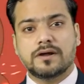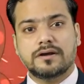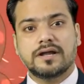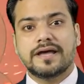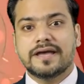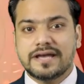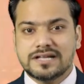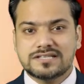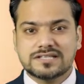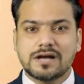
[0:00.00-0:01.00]
blood
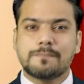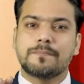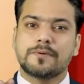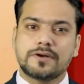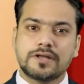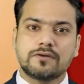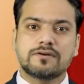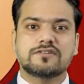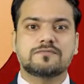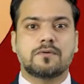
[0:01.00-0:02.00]
hits a
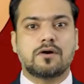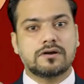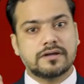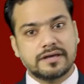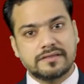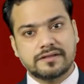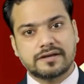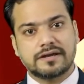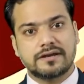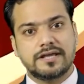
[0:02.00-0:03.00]
particular spot in the
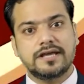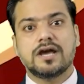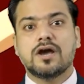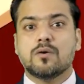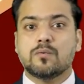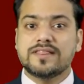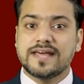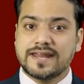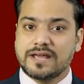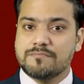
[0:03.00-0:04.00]
kidney with
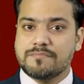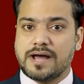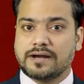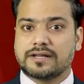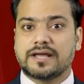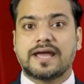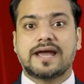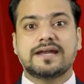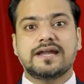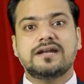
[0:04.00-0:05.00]
an impact,
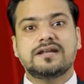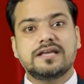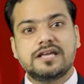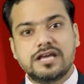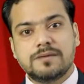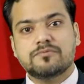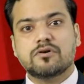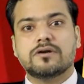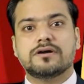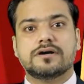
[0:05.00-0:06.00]
and it keeps
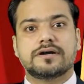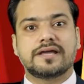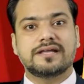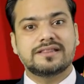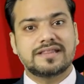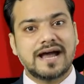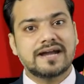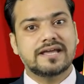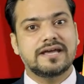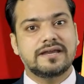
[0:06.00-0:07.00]
on hurting
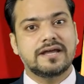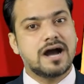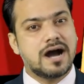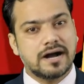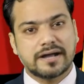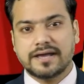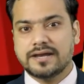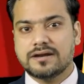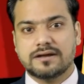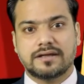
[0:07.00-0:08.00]
that area
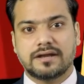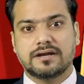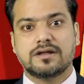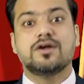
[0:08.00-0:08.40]
again and again.